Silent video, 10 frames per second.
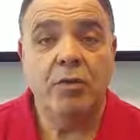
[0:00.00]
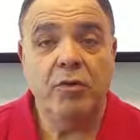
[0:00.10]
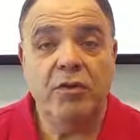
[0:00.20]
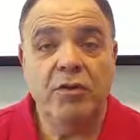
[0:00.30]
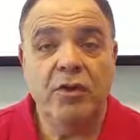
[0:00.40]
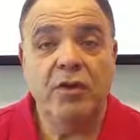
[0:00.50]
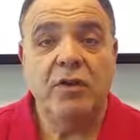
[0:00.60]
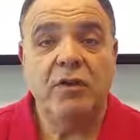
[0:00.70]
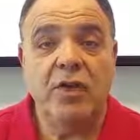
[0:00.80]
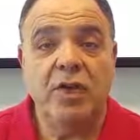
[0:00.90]
boots
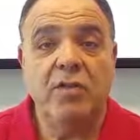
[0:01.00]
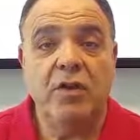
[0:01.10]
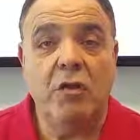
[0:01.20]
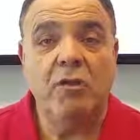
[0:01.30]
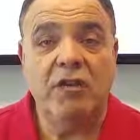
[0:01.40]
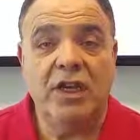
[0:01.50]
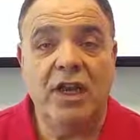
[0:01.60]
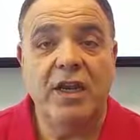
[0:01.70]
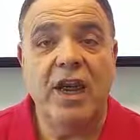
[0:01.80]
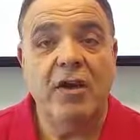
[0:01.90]
so that you don't
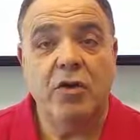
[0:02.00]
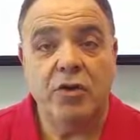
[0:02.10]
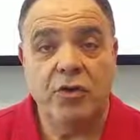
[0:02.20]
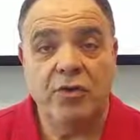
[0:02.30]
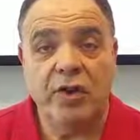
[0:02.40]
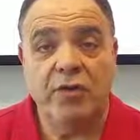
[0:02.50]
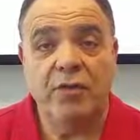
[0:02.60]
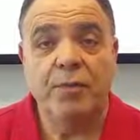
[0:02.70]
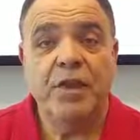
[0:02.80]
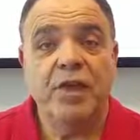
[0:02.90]
skid and hurt yourself.
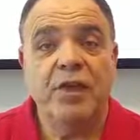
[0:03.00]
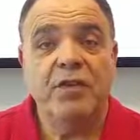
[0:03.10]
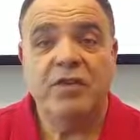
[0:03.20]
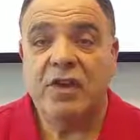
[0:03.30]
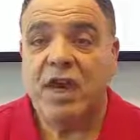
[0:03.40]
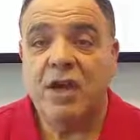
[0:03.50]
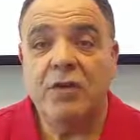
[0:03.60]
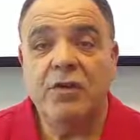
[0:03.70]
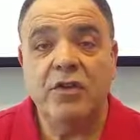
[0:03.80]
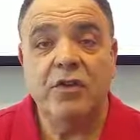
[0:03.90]

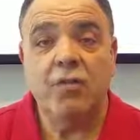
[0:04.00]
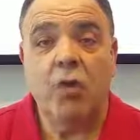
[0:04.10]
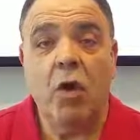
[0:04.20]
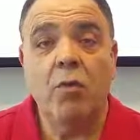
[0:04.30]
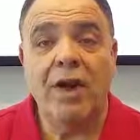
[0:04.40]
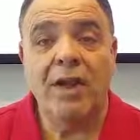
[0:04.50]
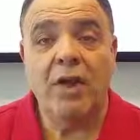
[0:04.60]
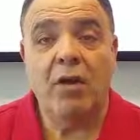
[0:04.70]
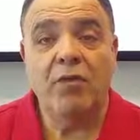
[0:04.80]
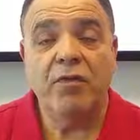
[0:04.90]
Sneakers is the wrong way to
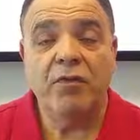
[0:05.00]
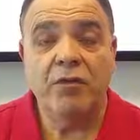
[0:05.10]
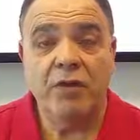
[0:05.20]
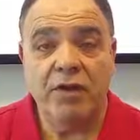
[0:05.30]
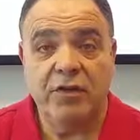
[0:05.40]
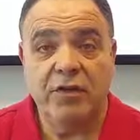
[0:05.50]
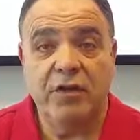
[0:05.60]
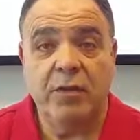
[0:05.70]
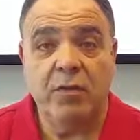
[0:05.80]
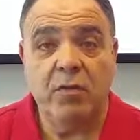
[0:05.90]
go for two
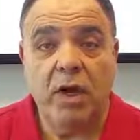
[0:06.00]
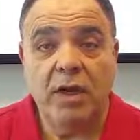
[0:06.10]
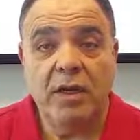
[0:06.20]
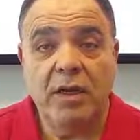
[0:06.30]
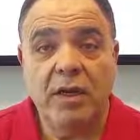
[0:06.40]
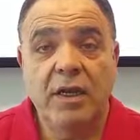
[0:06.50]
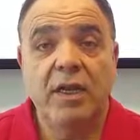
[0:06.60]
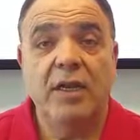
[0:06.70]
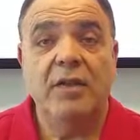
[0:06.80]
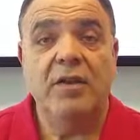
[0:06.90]
reasons. Number one,
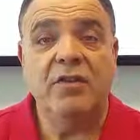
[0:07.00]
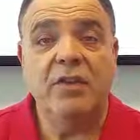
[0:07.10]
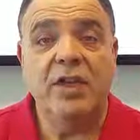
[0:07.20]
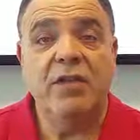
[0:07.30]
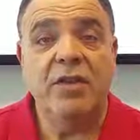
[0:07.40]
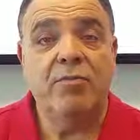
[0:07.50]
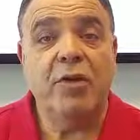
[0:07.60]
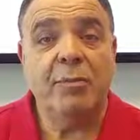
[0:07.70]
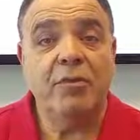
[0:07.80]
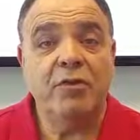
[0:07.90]
doesn't give you the
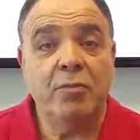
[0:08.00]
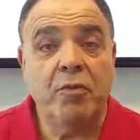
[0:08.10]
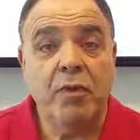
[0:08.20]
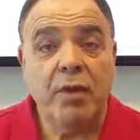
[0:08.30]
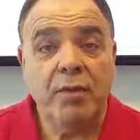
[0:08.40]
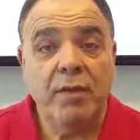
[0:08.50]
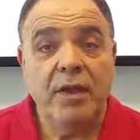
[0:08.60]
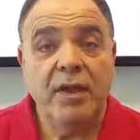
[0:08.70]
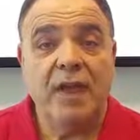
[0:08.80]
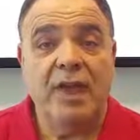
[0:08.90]
proper support
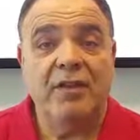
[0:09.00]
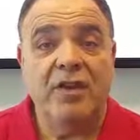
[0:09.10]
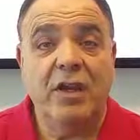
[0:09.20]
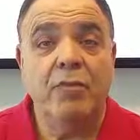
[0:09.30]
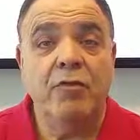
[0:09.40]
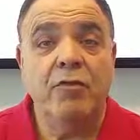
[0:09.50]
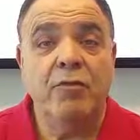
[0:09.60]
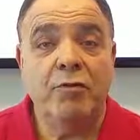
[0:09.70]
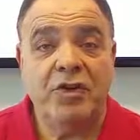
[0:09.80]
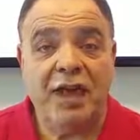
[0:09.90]
and
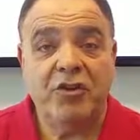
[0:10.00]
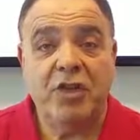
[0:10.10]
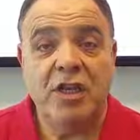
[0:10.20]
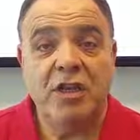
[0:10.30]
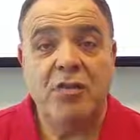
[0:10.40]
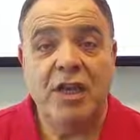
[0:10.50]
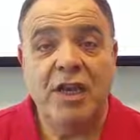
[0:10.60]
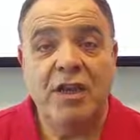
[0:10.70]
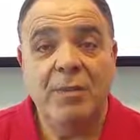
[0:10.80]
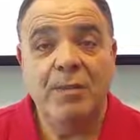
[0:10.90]
skid-proof protection that you
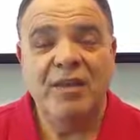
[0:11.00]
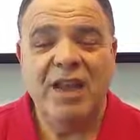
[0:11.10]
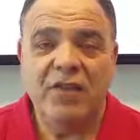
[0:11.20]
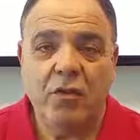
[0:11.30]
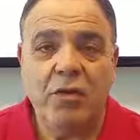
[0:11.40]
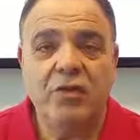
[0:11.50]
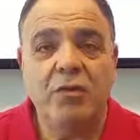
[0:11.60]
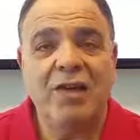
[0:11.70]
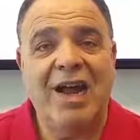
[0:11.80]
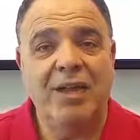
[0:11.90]
need. It's
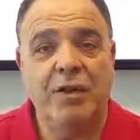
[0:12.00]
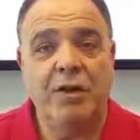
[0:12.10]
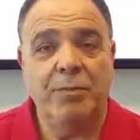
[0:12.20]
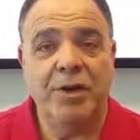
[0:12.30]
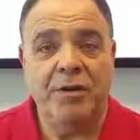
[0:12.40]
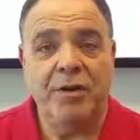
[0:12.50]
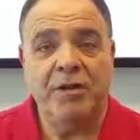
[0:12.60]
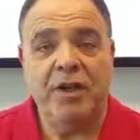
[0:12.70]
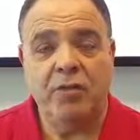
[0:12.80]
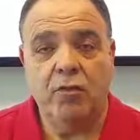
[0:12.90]
also not a good
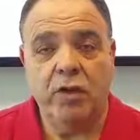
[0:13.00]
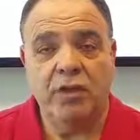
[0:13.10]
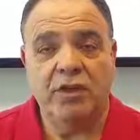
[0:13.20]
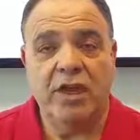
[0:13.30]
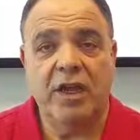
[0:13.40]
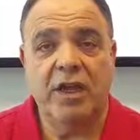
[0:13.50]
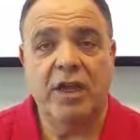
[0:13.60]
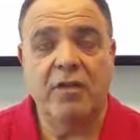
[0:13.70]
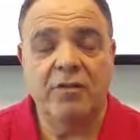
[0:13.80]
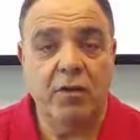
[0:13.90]
appearance at
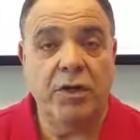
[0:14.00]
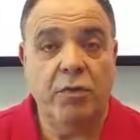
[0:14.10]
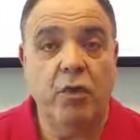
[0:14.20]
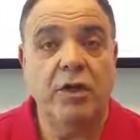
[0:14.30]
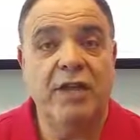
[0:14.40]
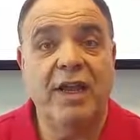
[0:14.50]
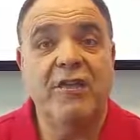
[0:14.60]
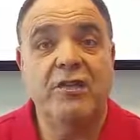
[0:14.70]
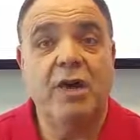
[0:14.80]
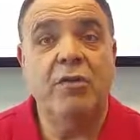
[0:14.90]
the during the workday,
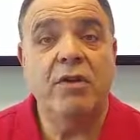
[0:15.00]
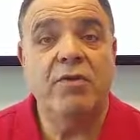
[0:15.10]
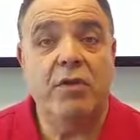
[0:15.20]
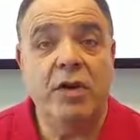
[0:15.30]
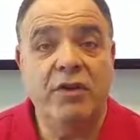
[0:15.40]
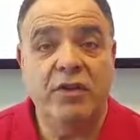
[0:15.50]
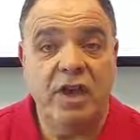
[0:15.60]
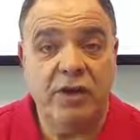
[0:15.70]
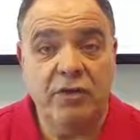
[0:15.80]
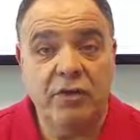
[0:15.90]
so I would avoid
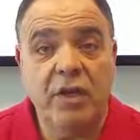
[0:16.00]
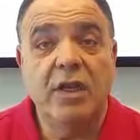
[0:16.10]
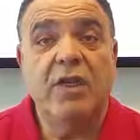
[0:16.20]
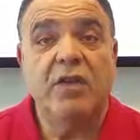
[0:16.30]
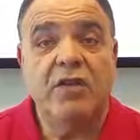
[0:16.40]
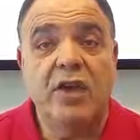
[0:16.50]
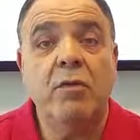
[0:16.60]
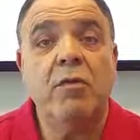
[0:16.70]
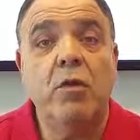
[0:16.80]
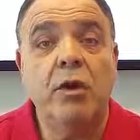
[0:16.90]
sneakers.
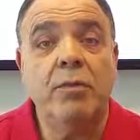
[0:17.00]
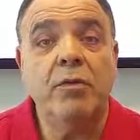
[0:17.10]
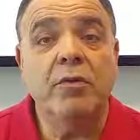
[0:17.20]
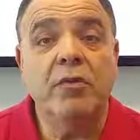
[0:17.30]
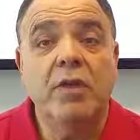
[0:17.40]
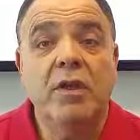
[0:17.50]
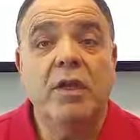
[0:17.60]
Stick with work boots.